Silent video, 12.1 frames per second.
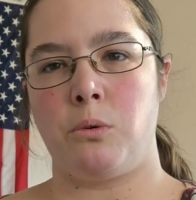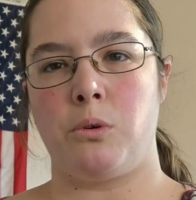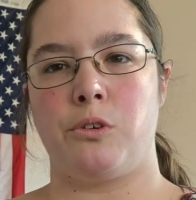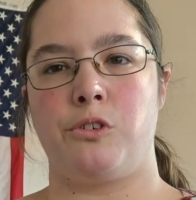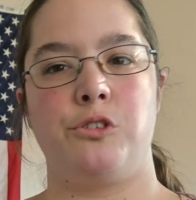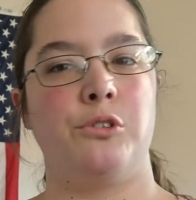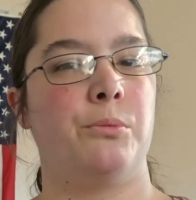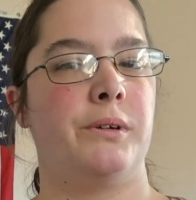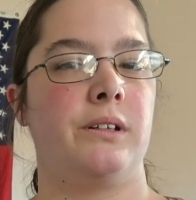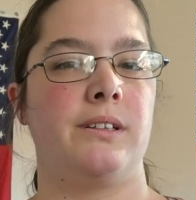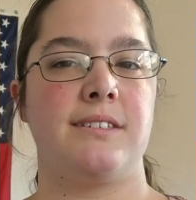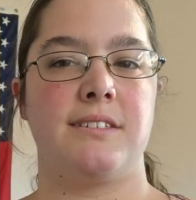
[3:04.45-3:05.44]
or too
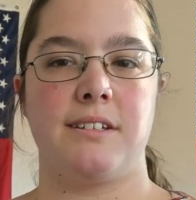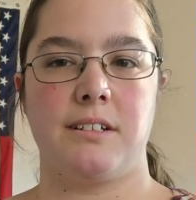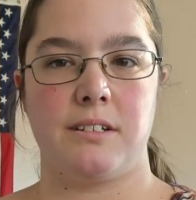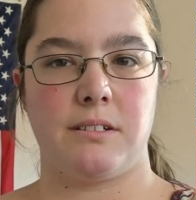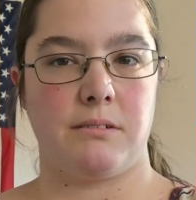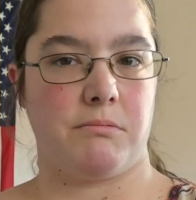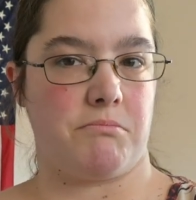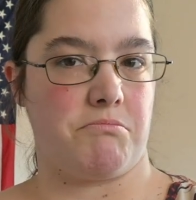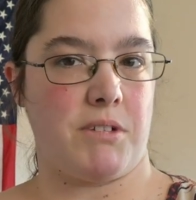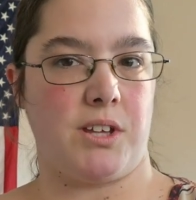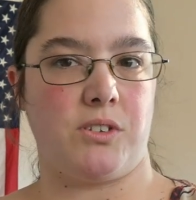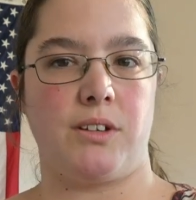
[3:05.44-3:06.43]
realistic,
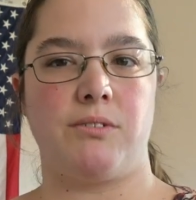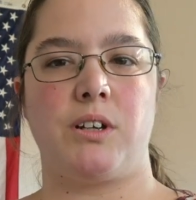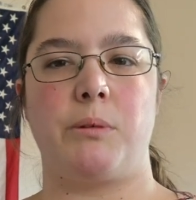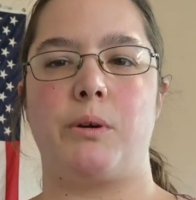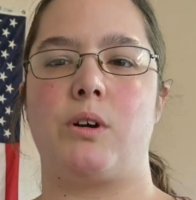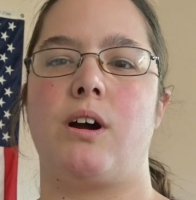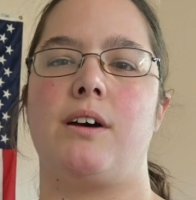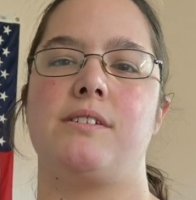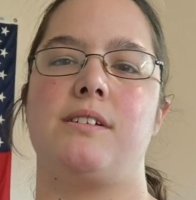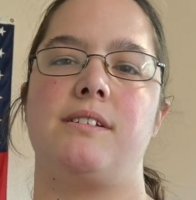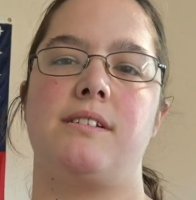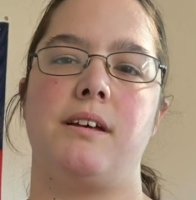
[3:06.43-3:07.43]
as I've come
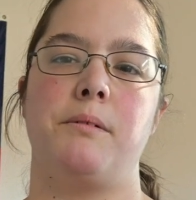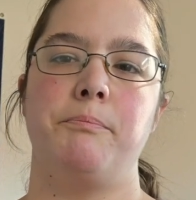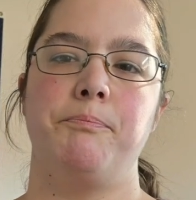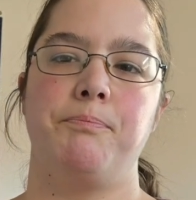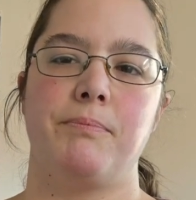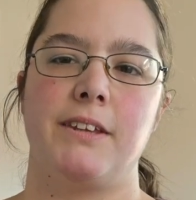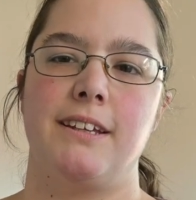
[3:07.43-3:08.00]
across in some.